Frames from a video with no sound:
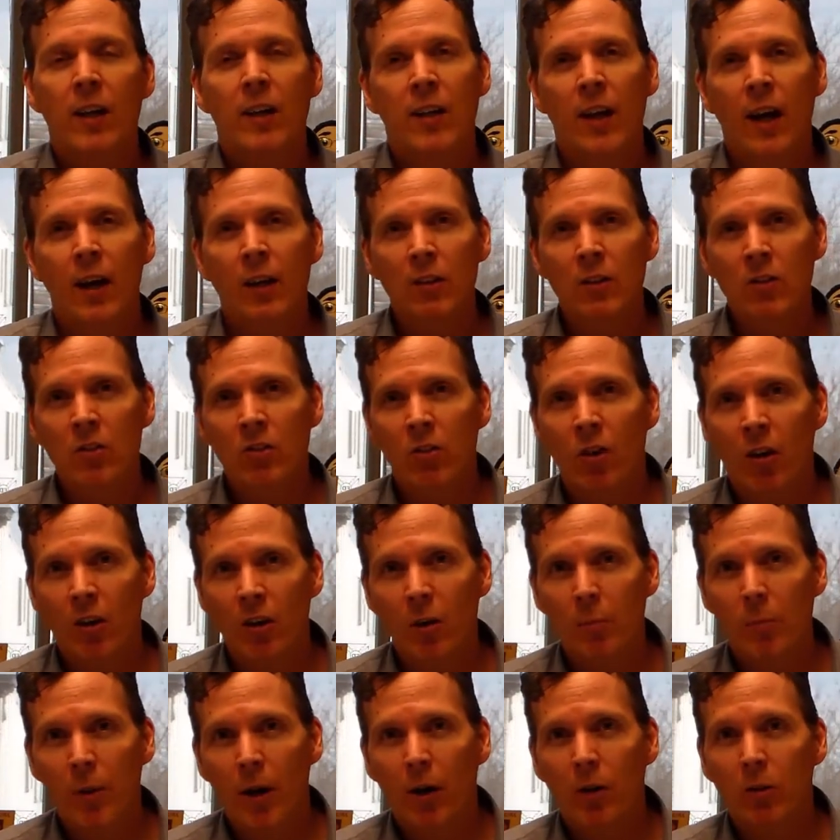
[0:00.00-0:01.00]
Now let's
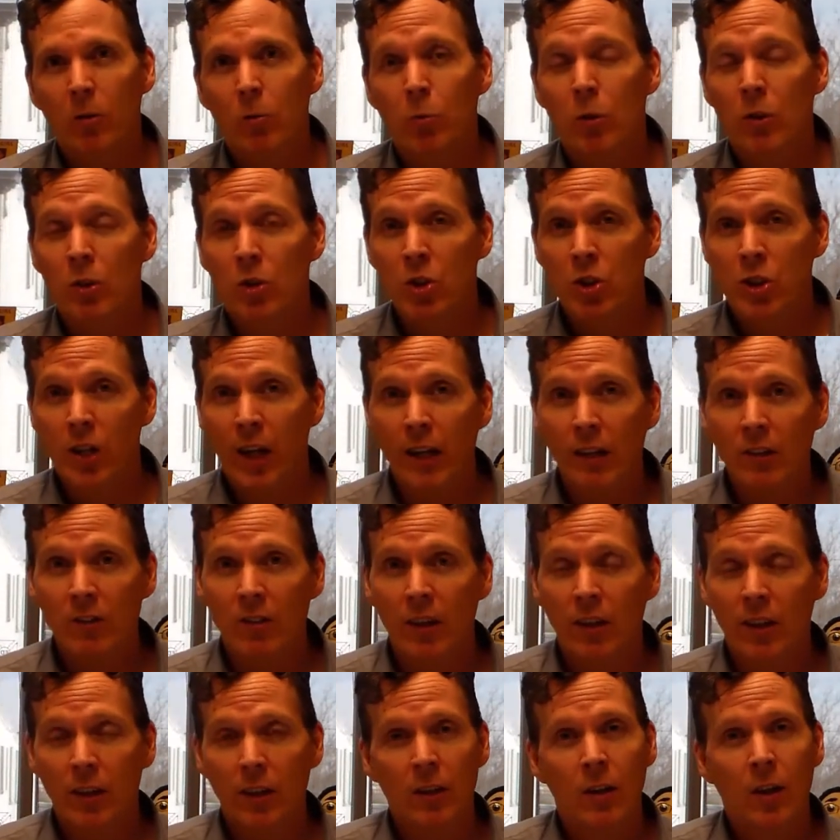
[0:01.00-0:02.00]
talk about
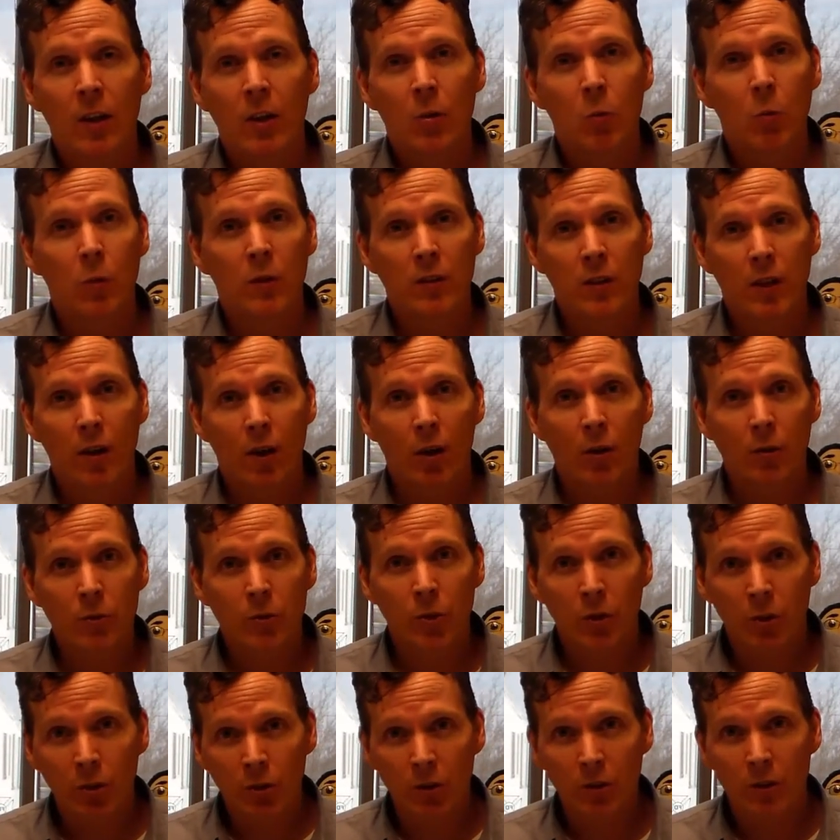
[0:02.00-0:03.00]
rejecting when the
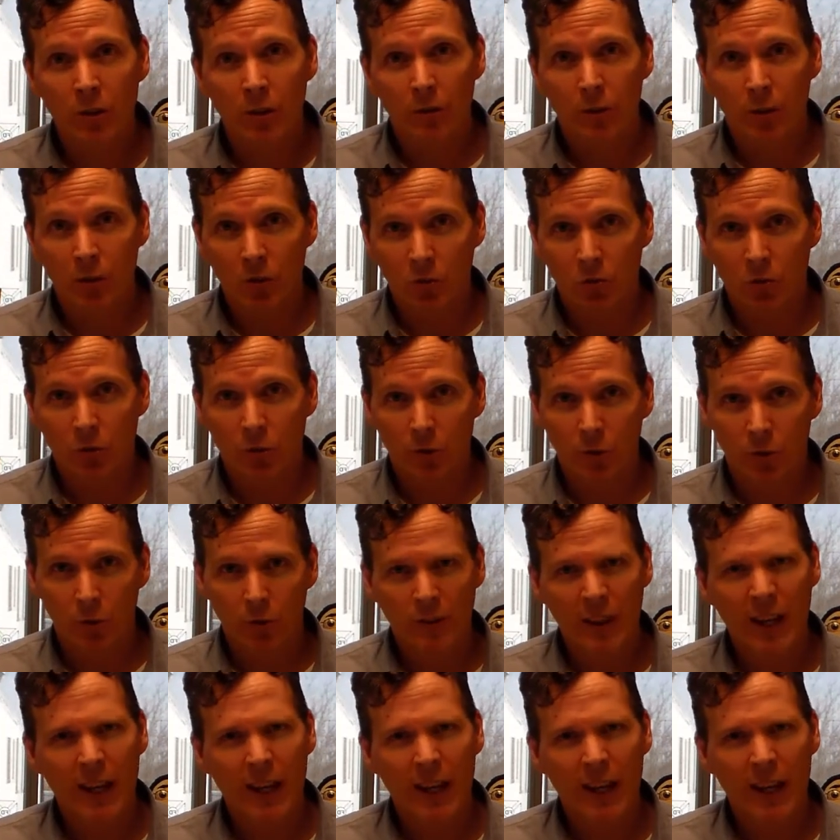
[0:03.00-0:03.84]
alternative is true.